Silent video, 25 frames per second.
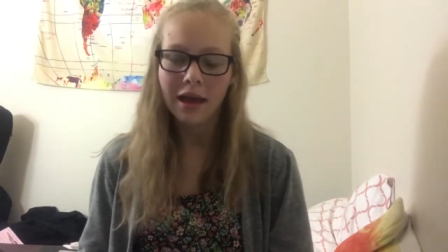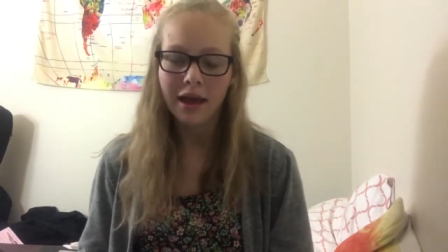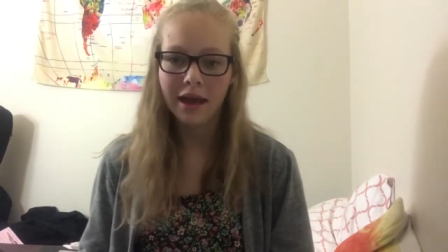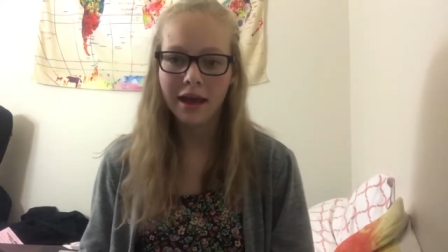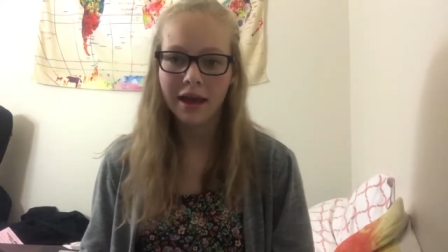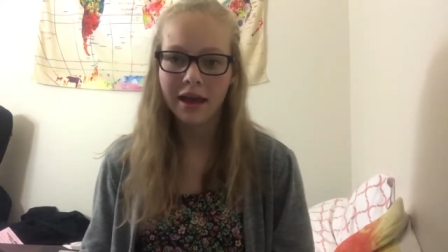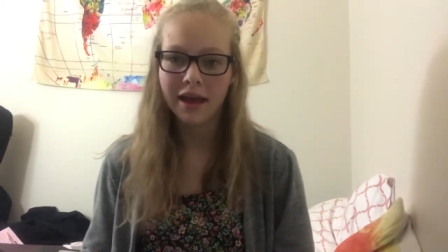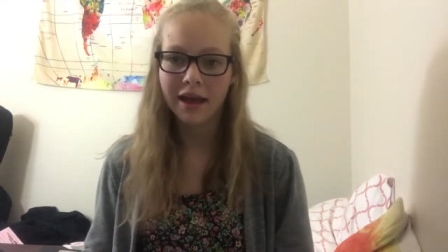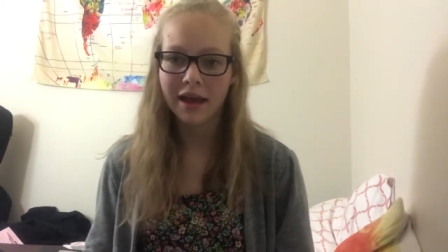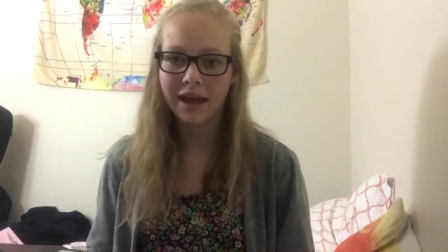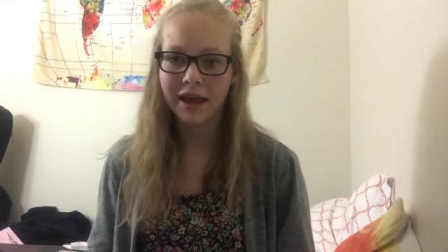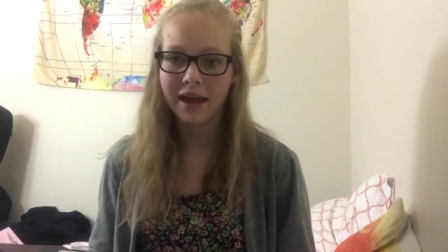
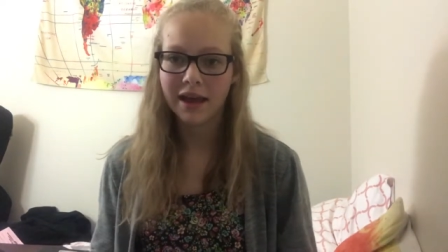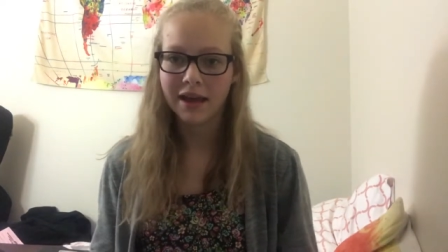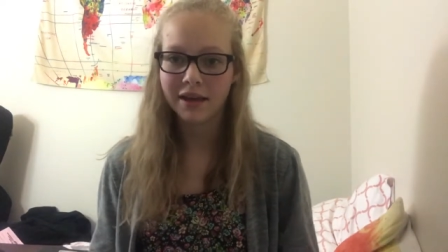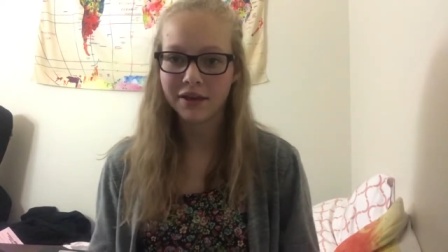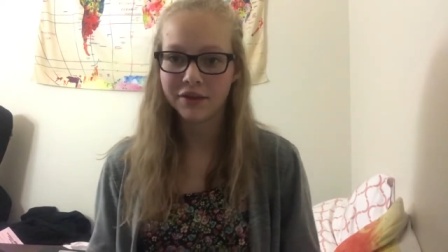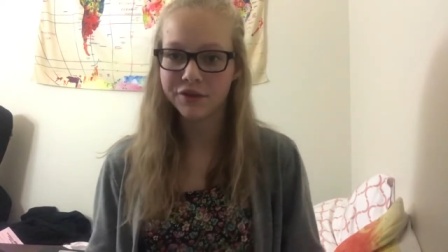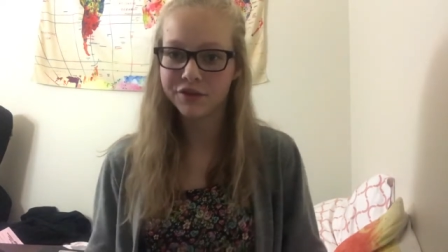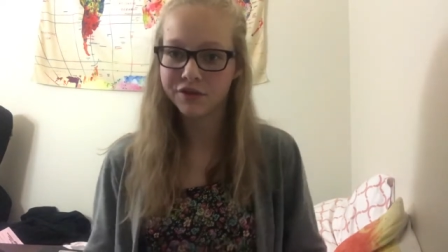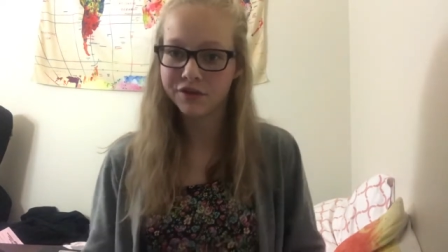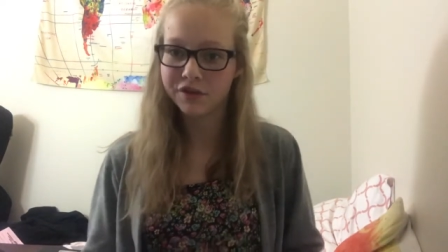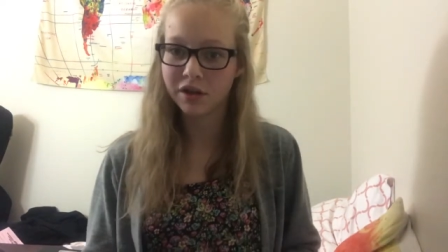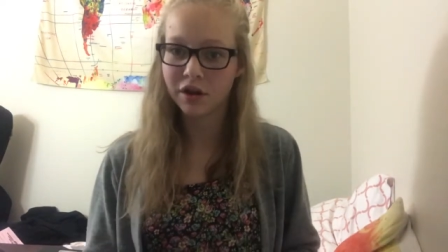
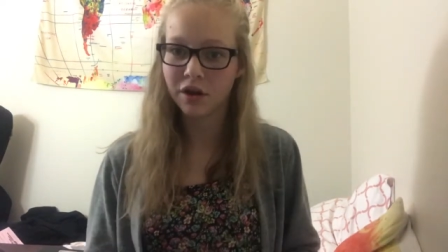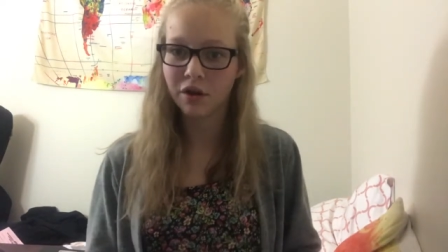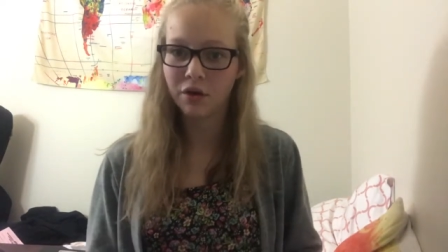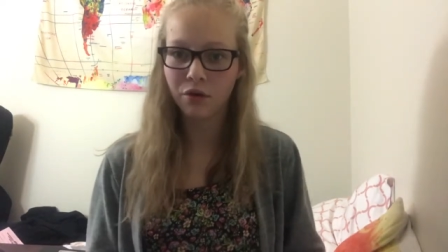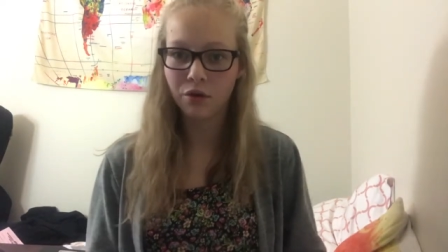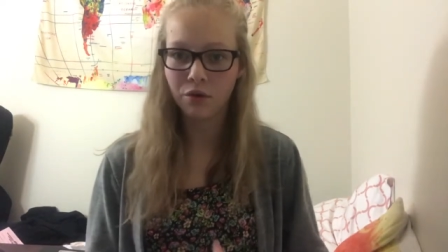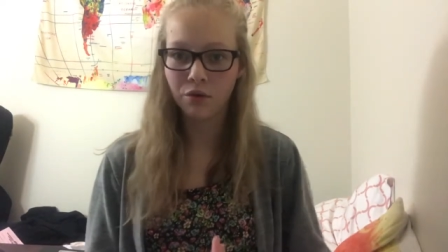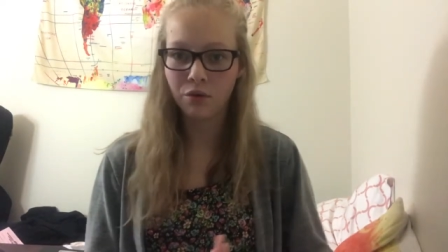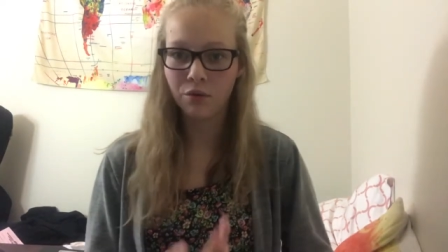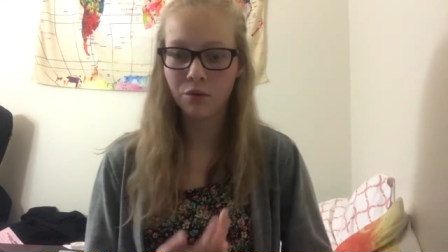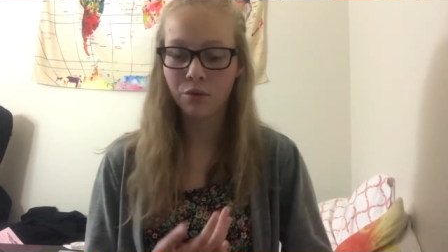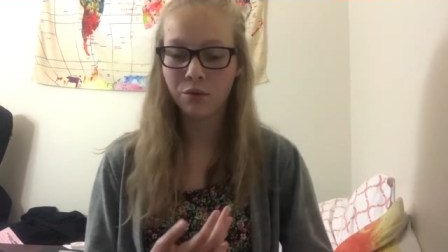And
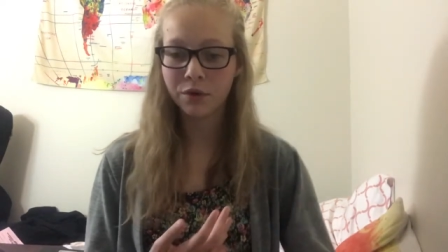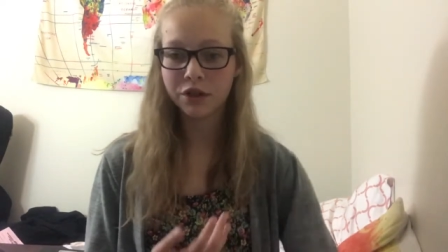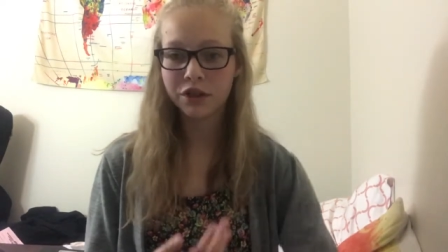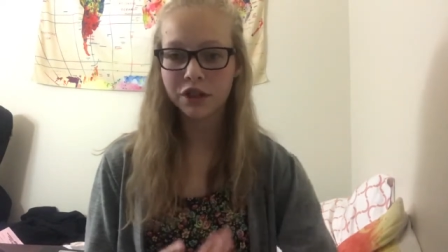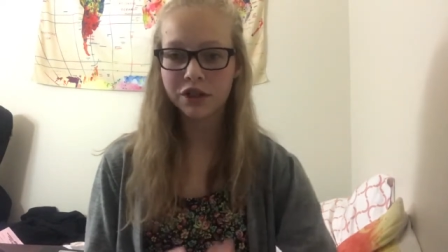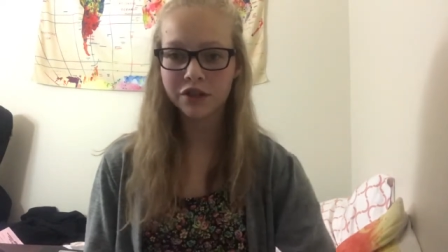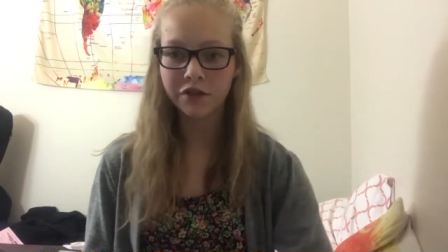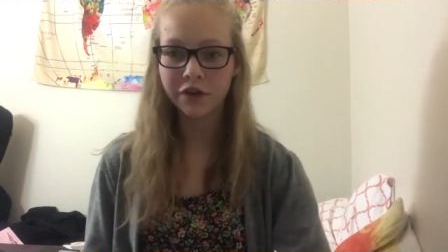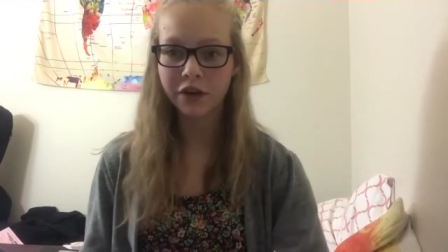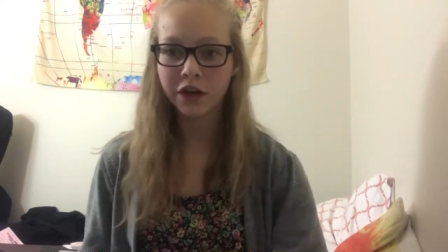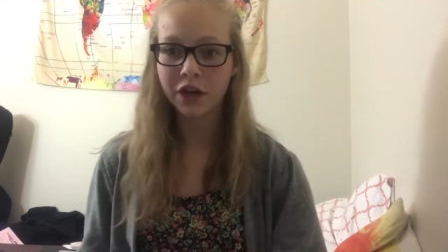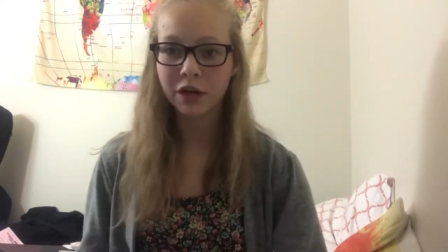so we
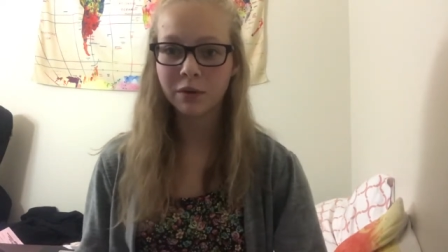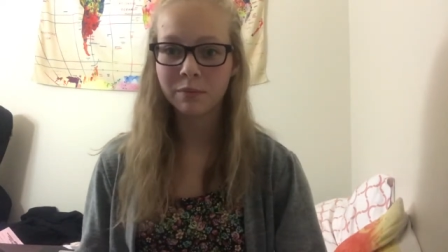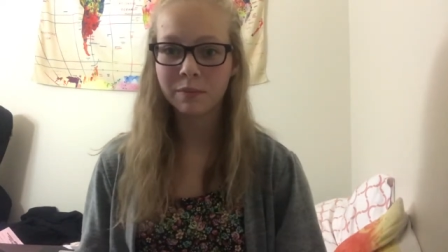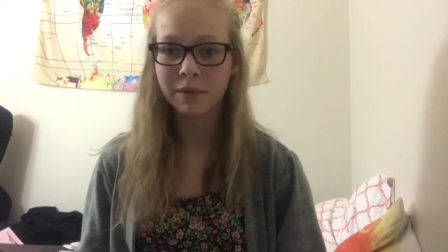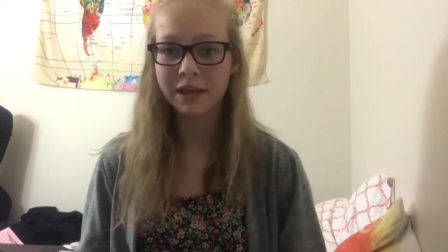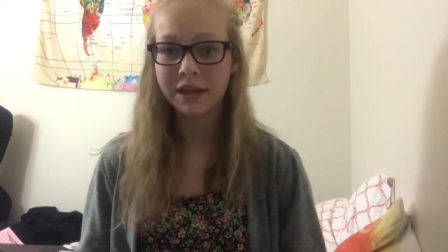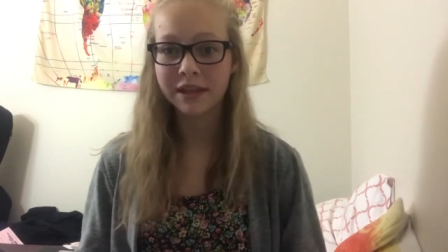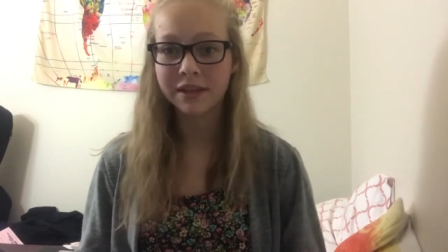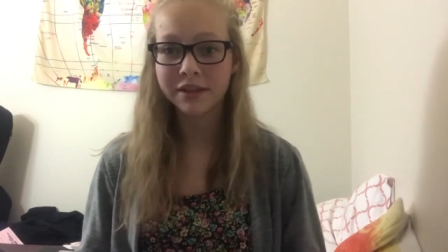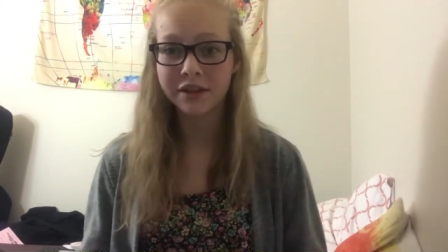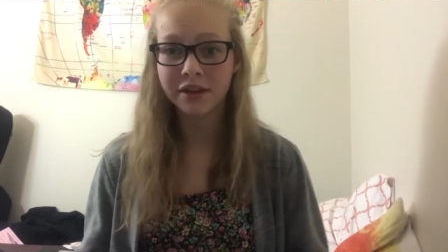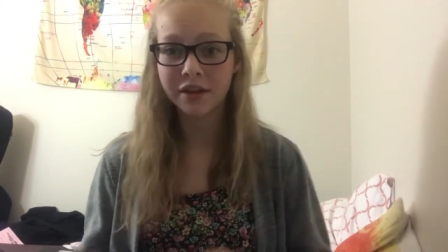just figured it'd
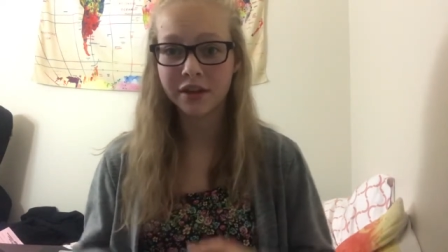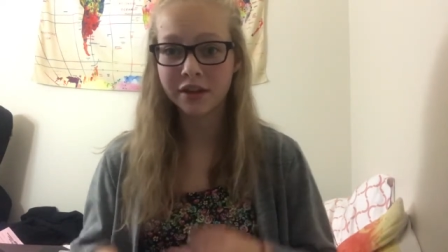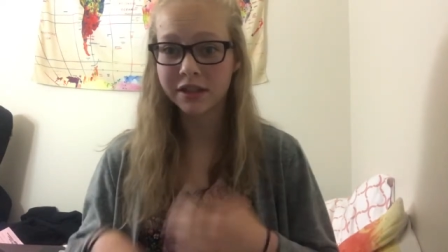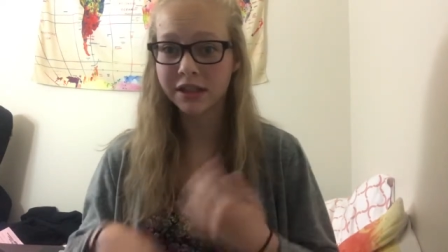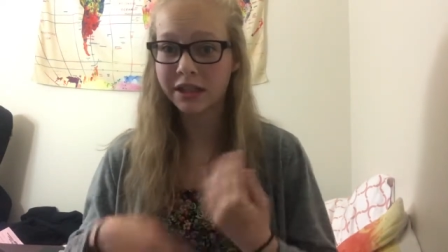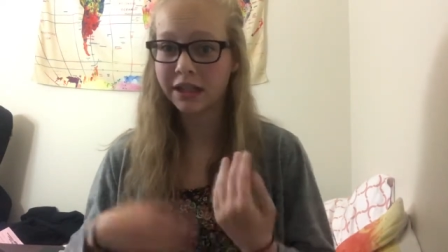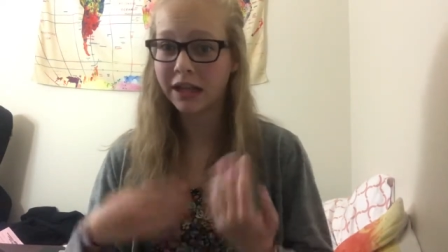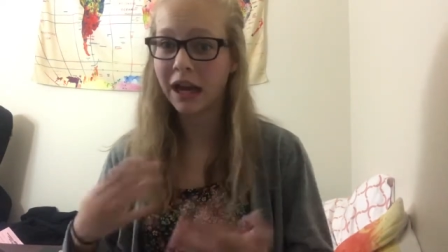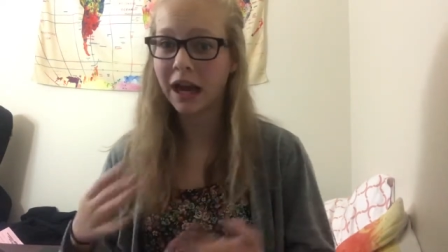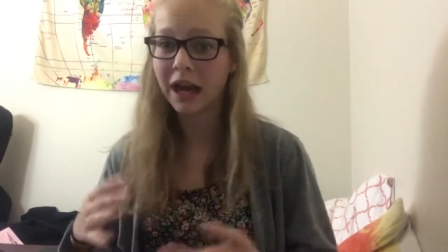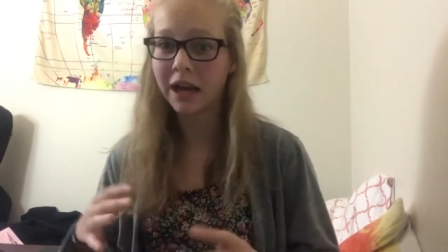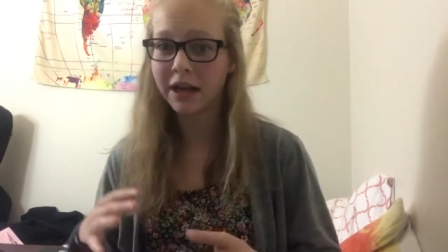be easier to
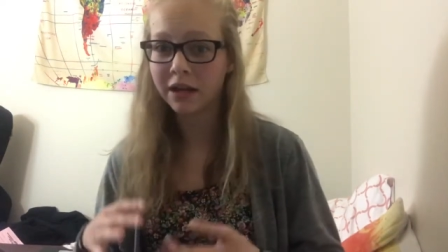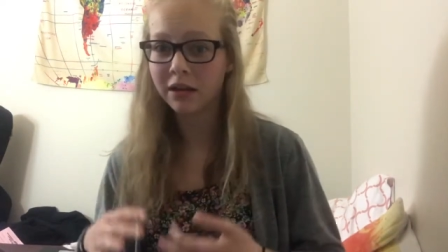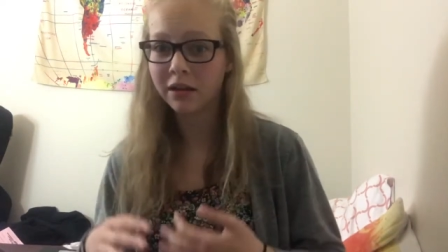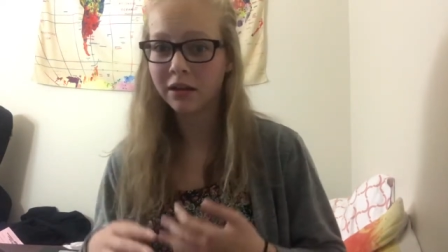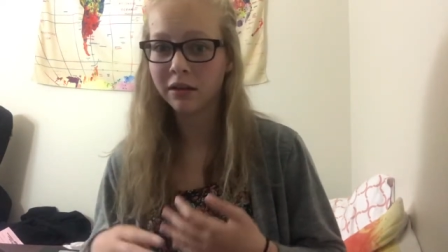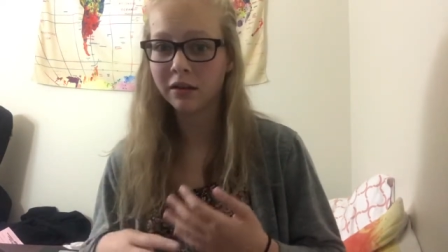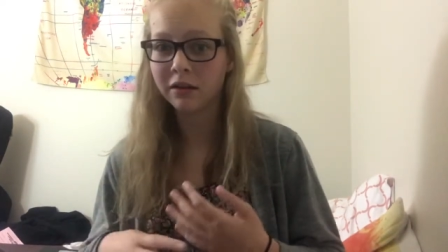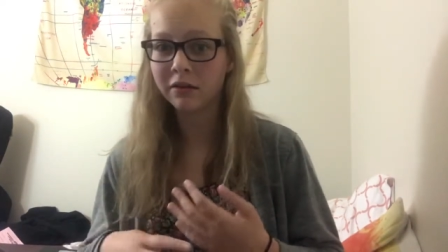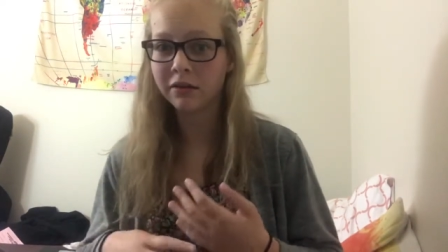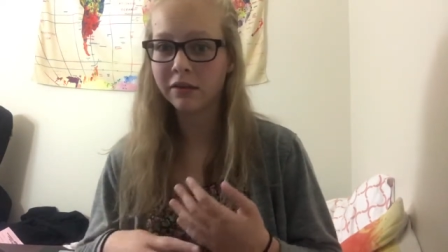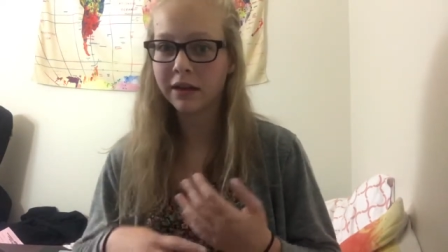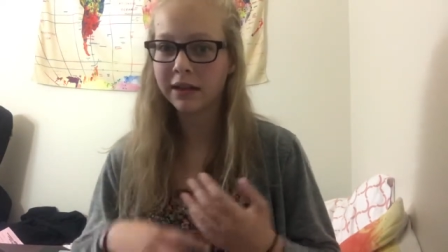kind of